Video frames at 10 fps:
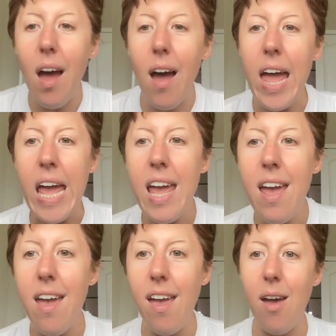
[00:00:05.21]

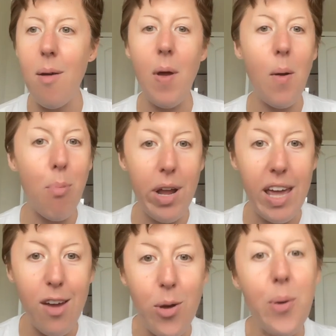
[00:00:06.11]
I am
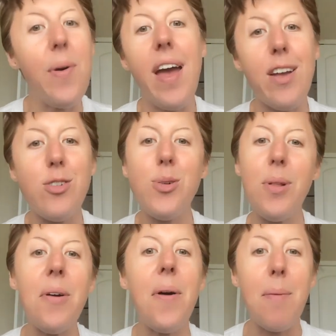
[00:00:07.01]
bringing you a
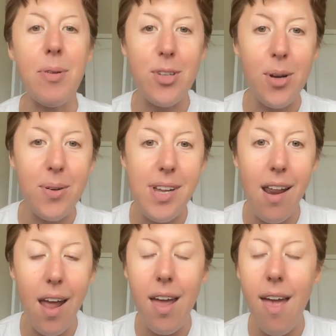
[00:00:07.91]
solo episode
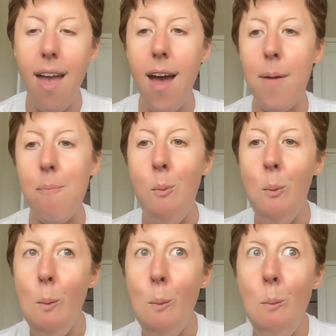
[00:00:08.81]
today, and
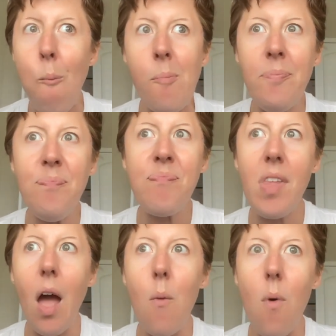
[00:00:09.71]

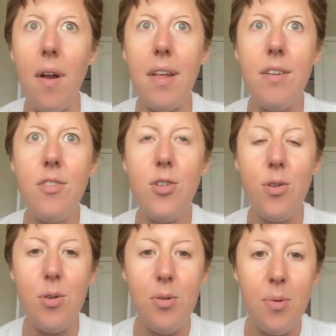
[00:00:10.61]
I wanted
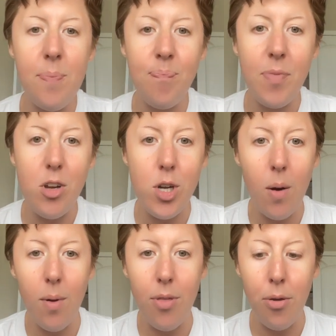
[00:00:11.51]
to
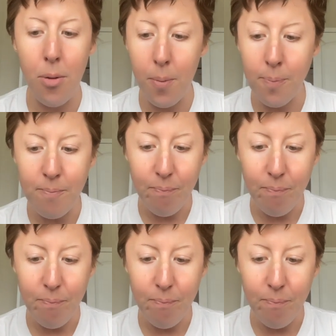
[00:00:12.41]
share with you